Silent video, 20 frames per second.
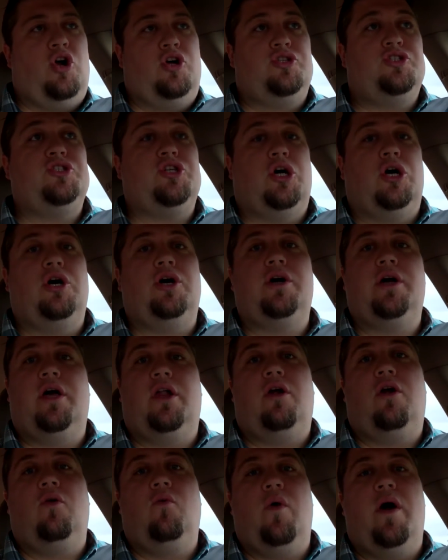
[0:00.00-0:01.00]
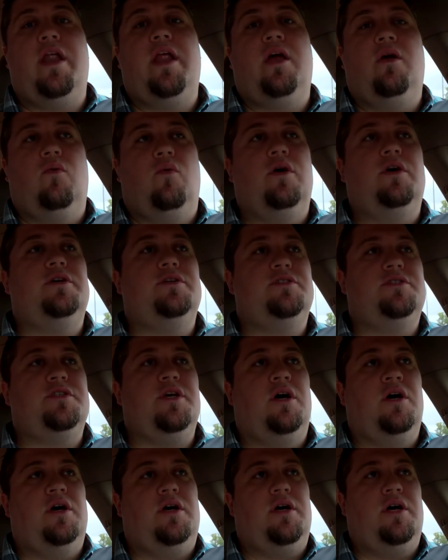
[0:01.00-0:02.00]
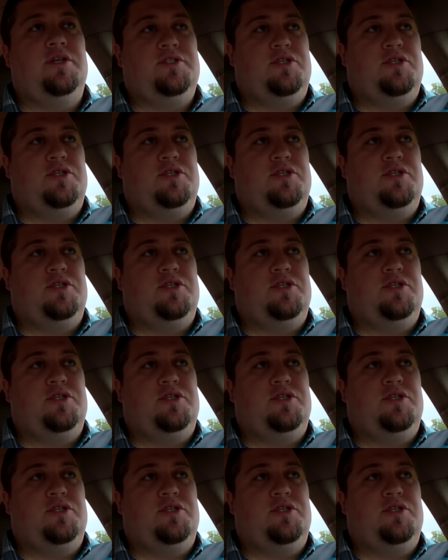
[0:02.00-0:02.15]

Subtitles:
song at our wedding was a